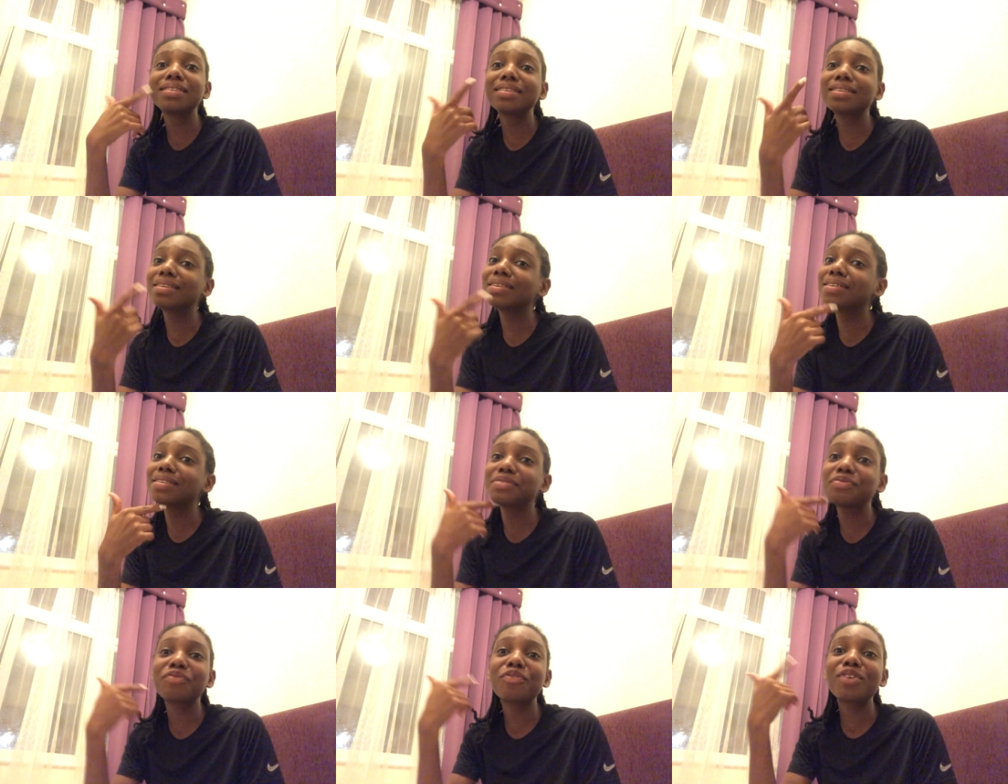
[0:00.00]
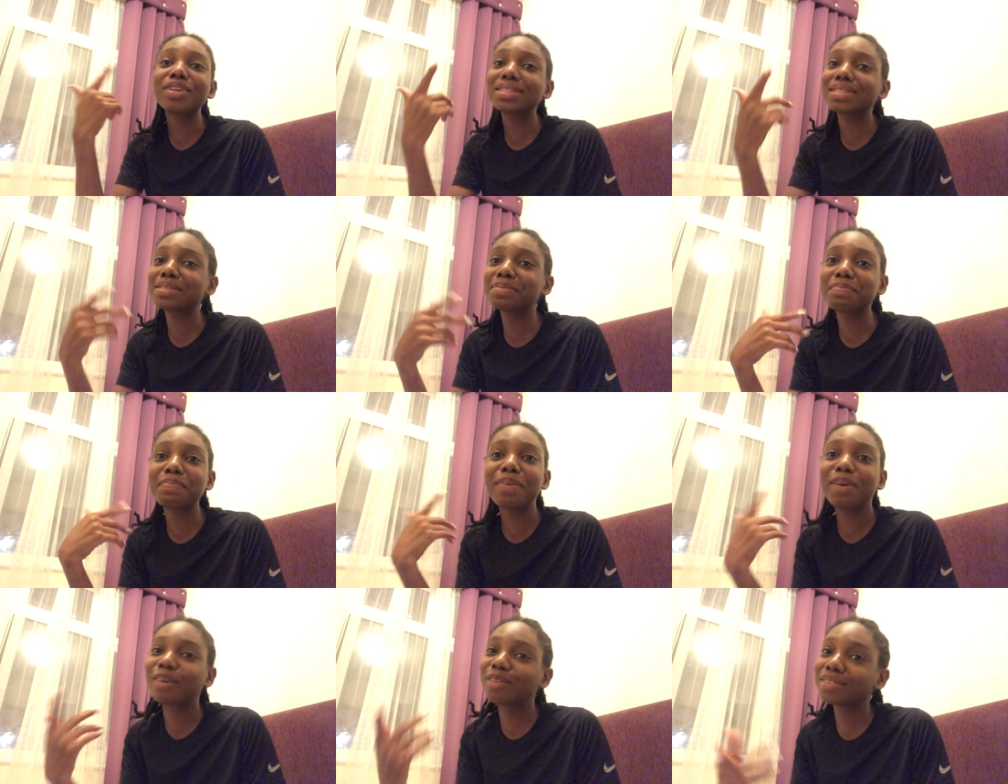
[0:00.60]
it's
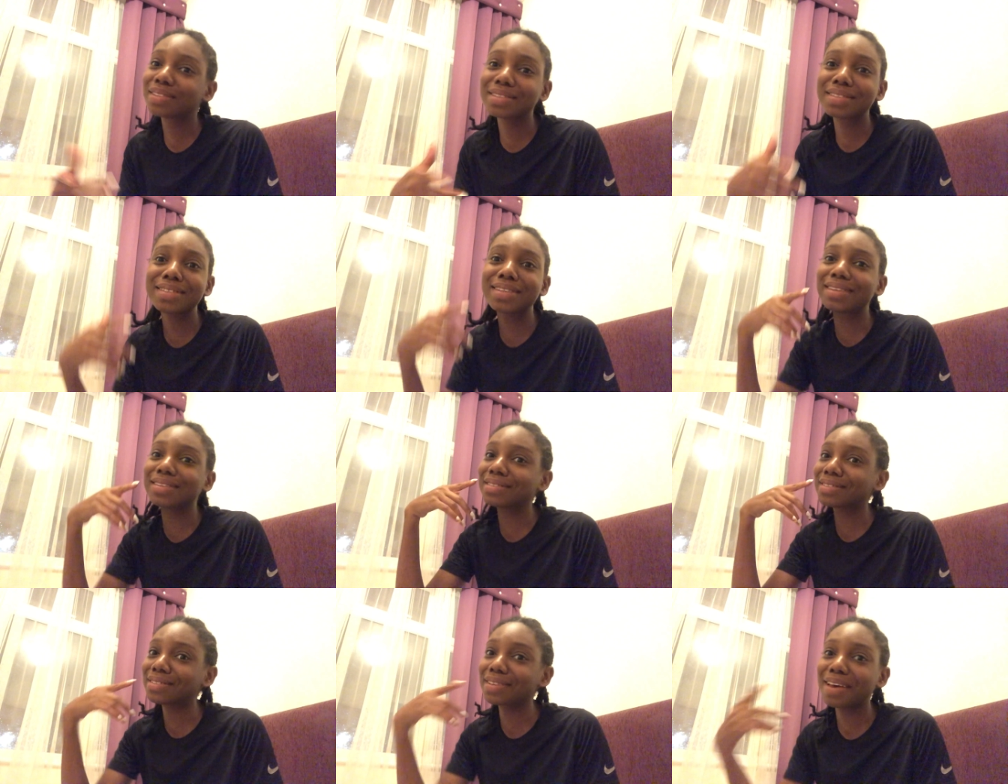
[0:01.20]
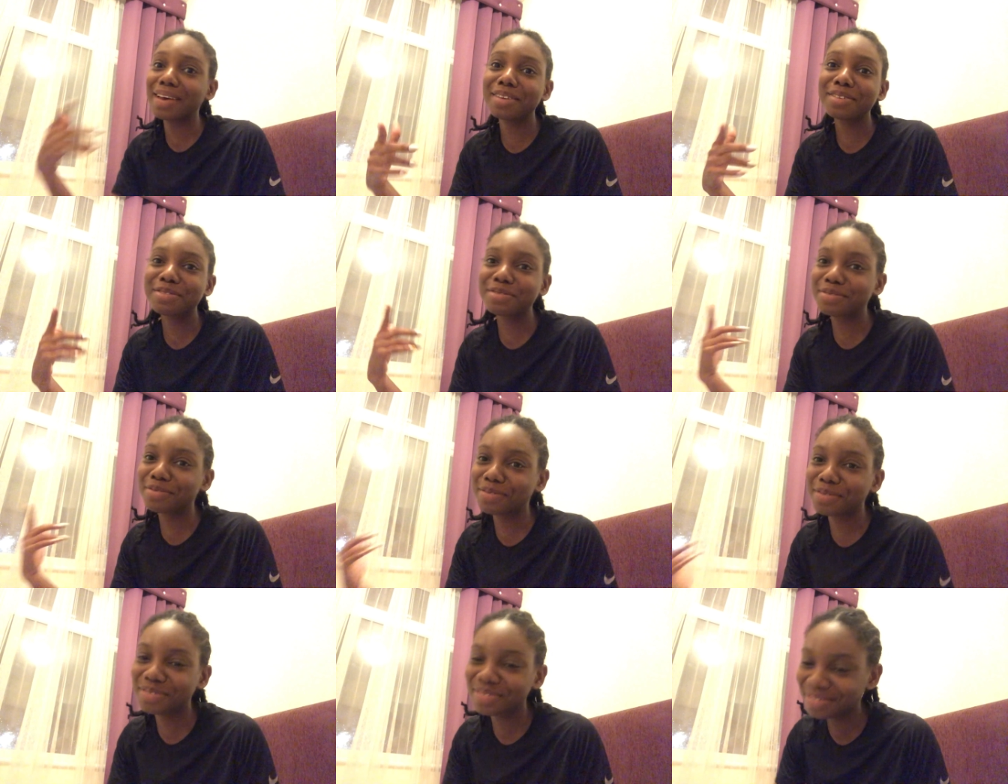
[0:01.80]
£40. They said,
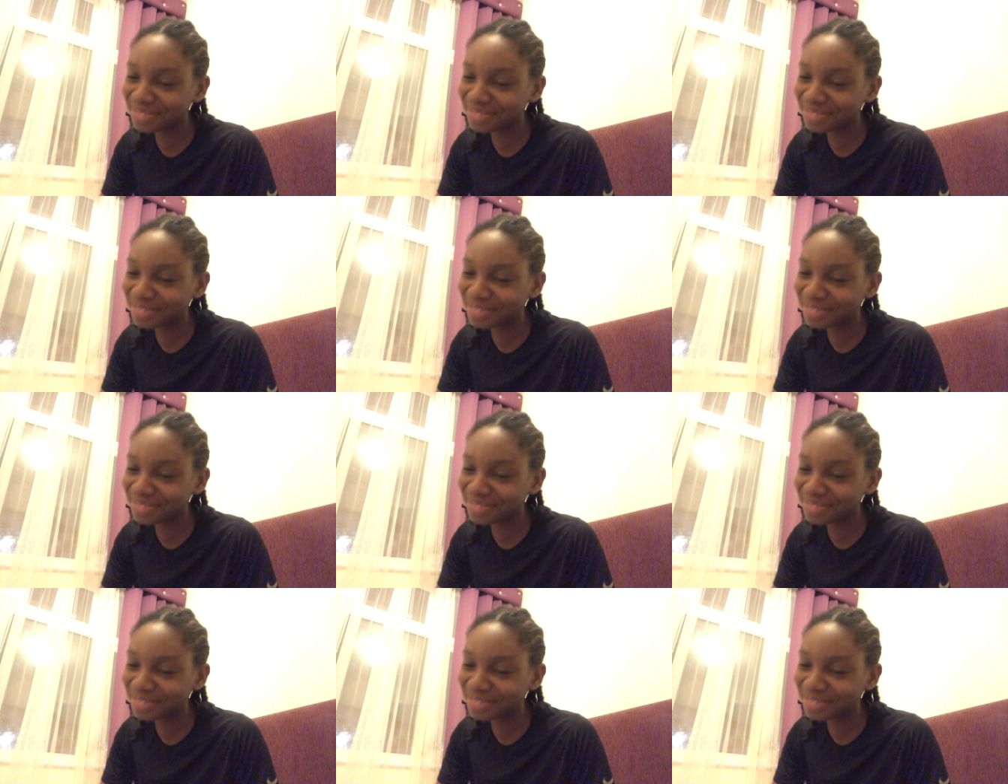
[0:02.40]
no,